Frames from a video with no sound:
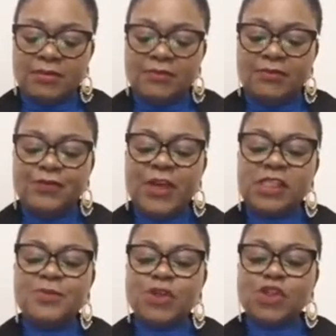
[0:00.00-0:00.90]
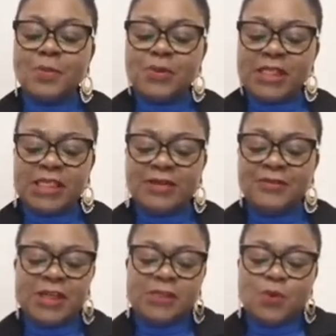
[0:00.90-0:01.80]
for some reason,
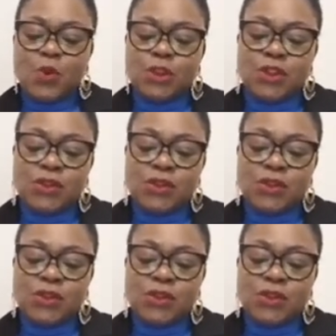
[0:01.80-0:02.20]
Facebook will